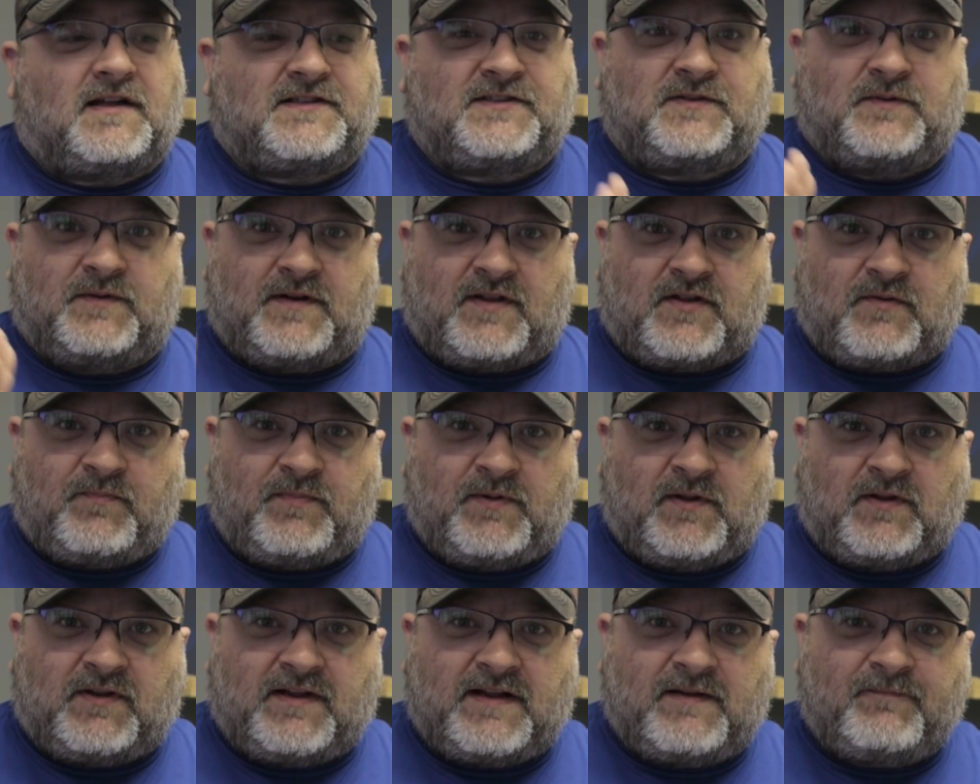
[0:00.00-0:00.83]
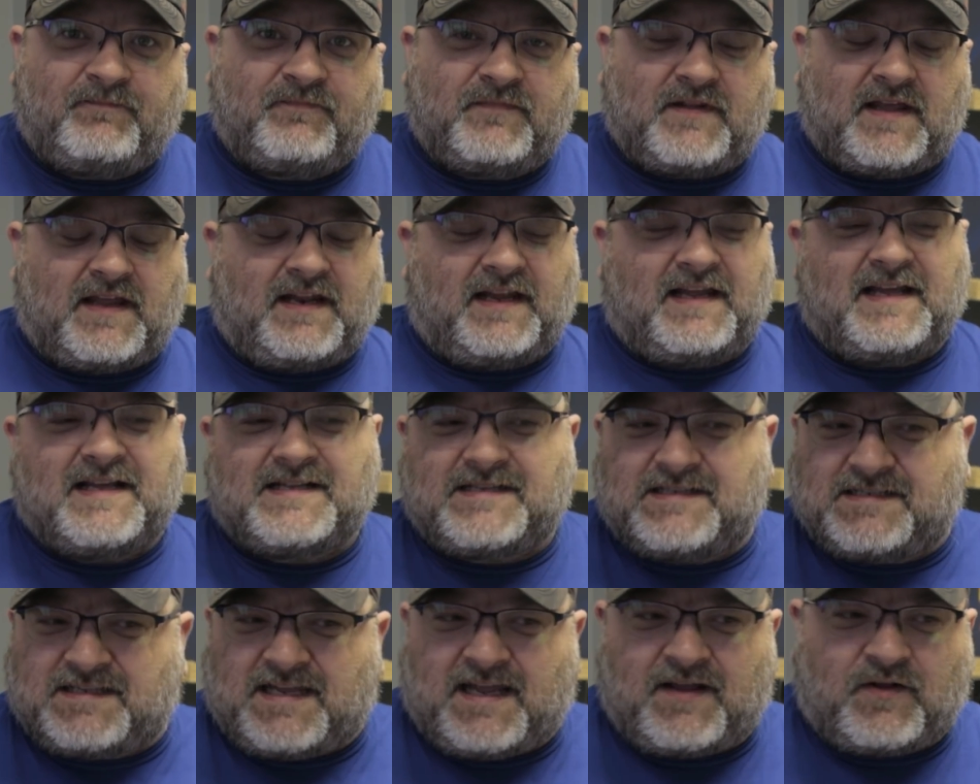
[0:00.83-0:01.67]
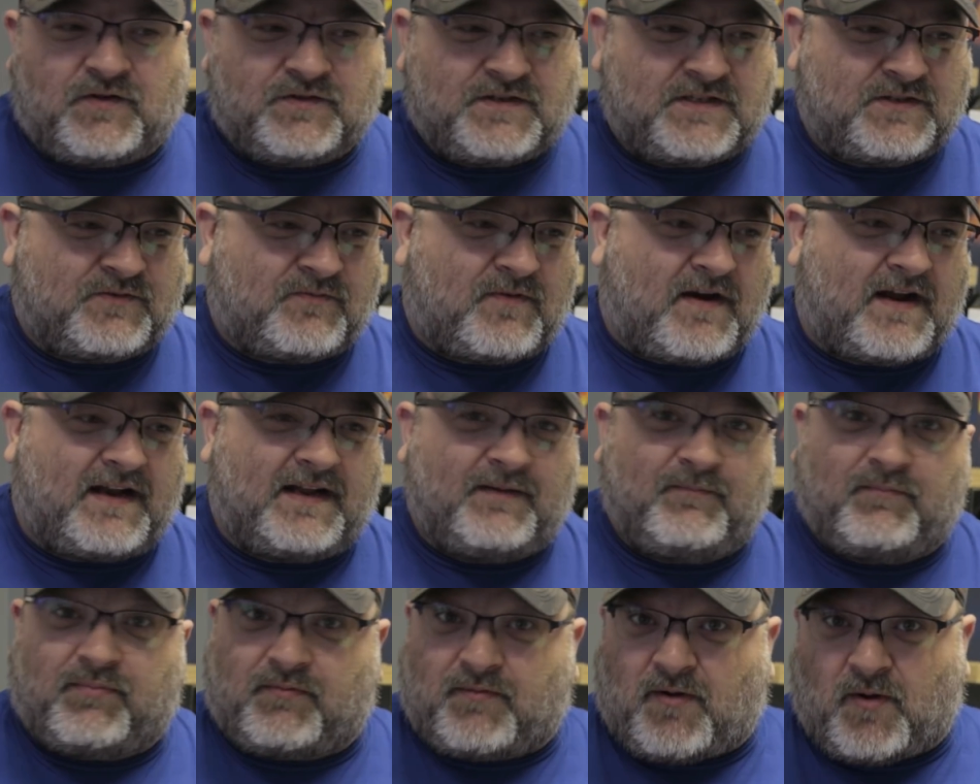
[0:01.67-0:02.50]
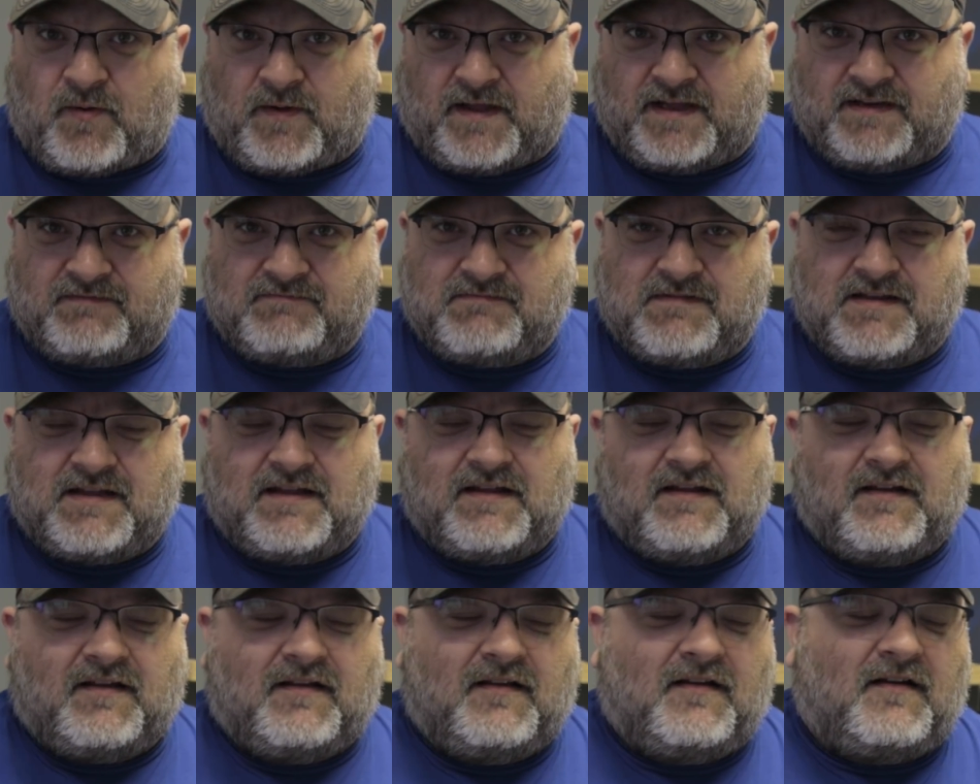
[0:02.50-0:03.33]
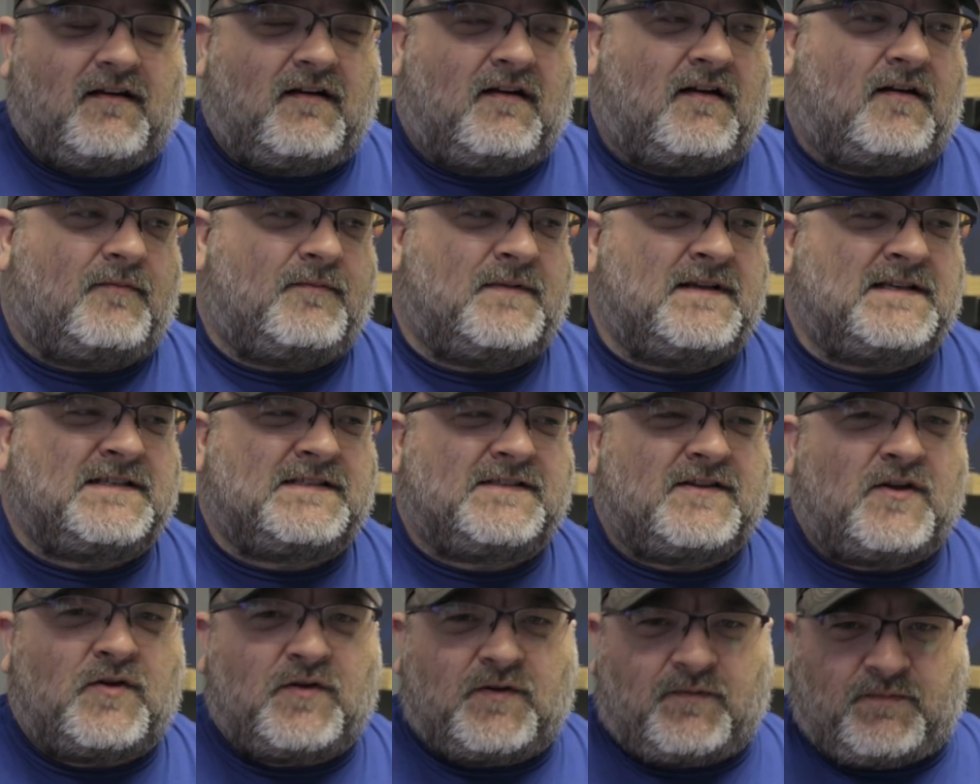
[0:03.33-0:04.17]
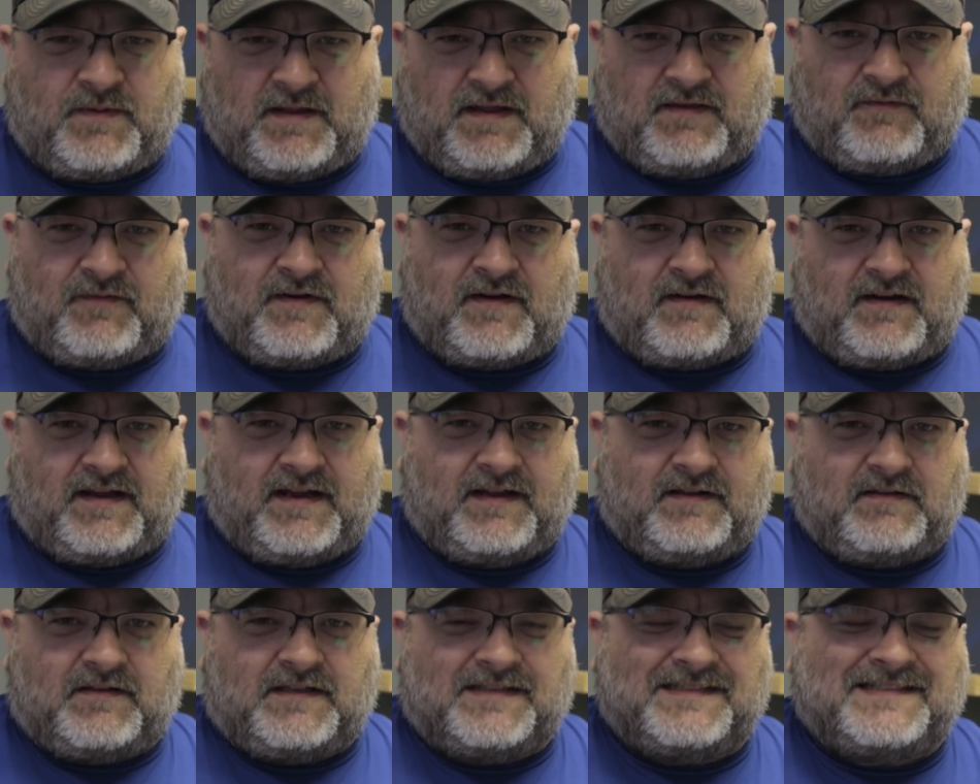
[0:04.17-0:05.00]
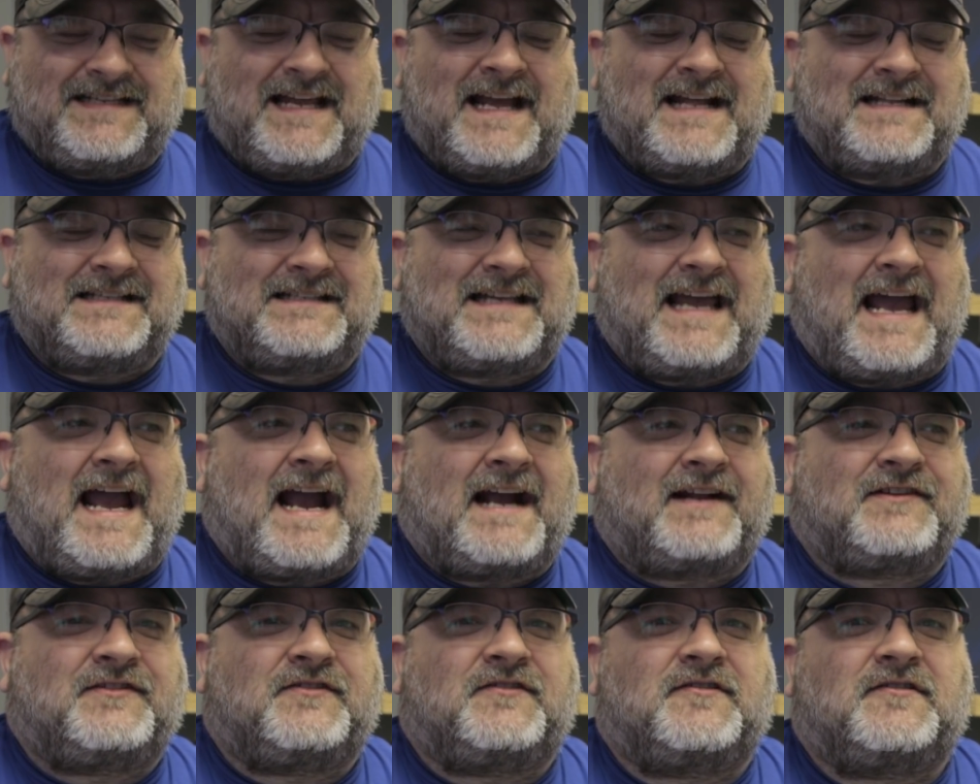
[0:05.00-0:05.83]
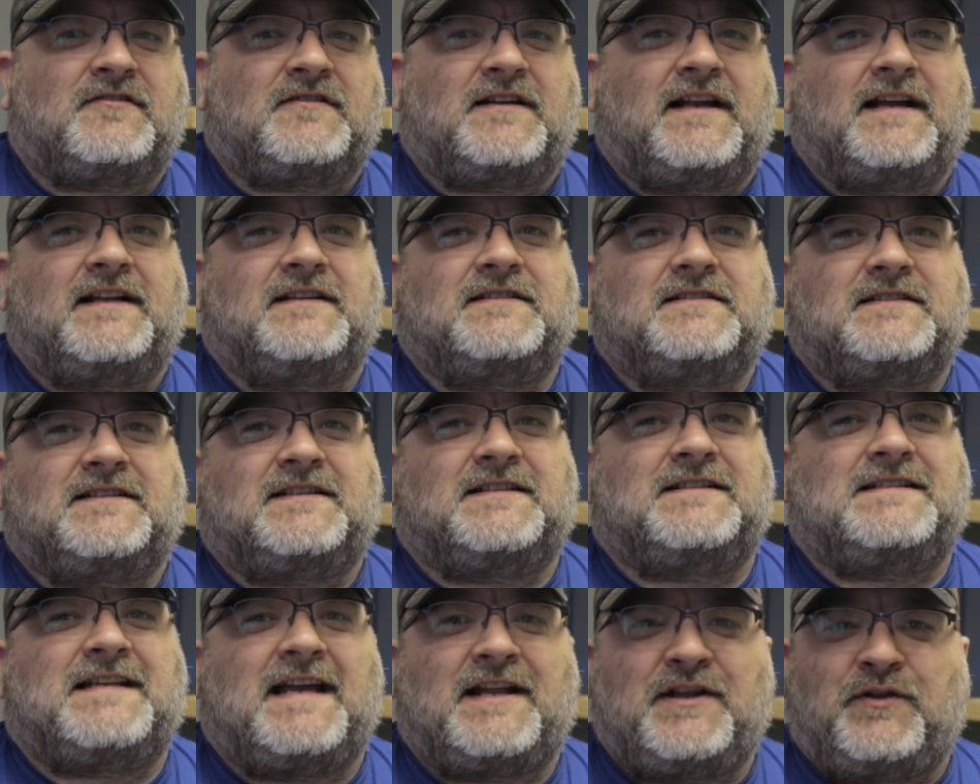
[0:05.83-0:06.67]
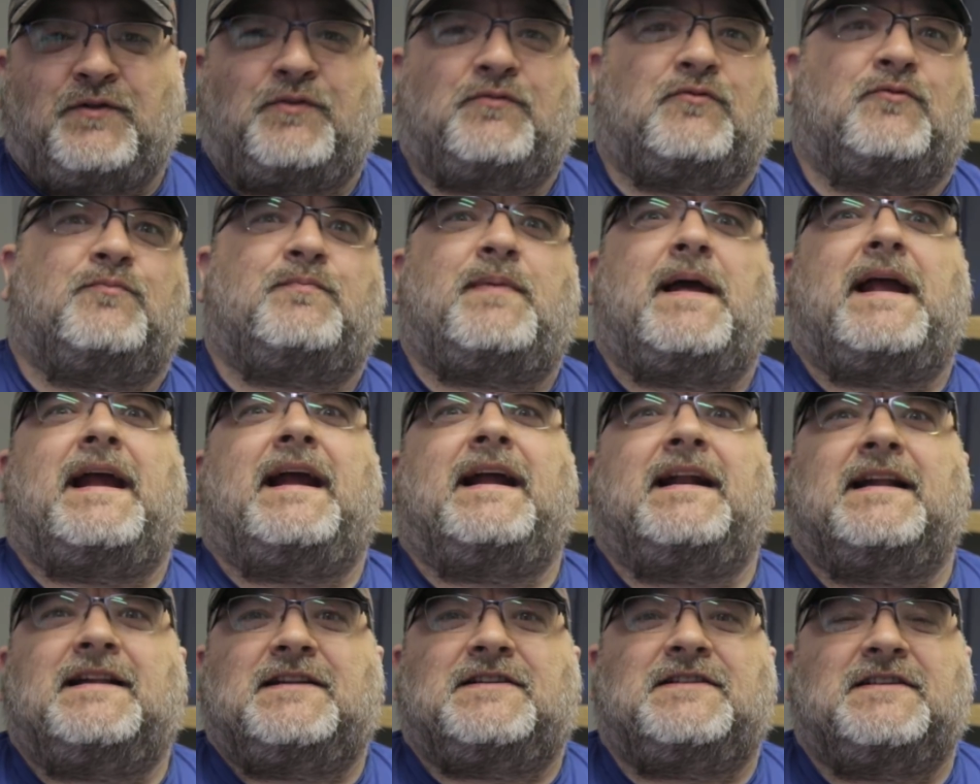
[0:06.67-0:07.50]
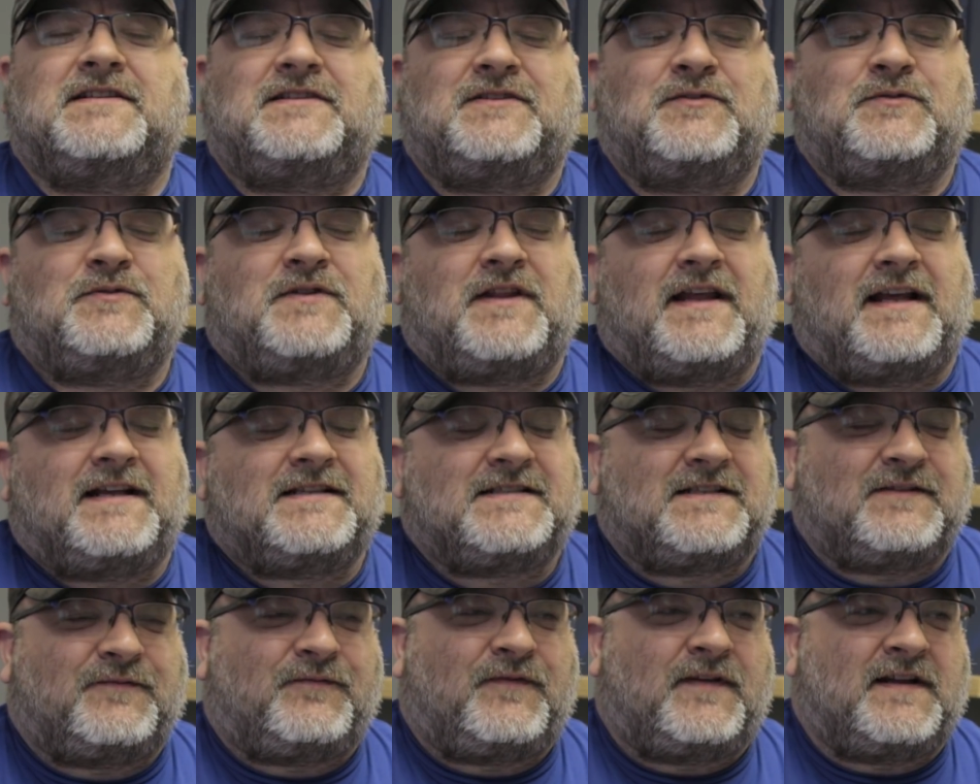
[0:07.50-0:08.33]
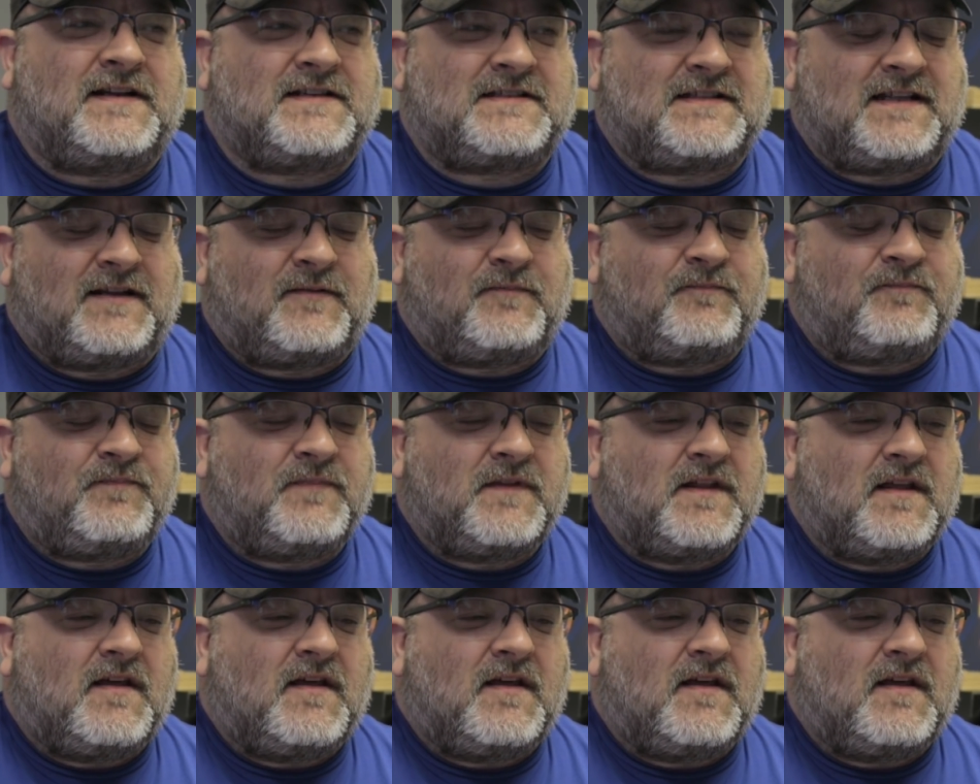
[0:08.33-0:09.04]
to another building, and he hits his ankle just right and he broke it. He's known to be a very intense actor and to continue through pain and to do things and finish them.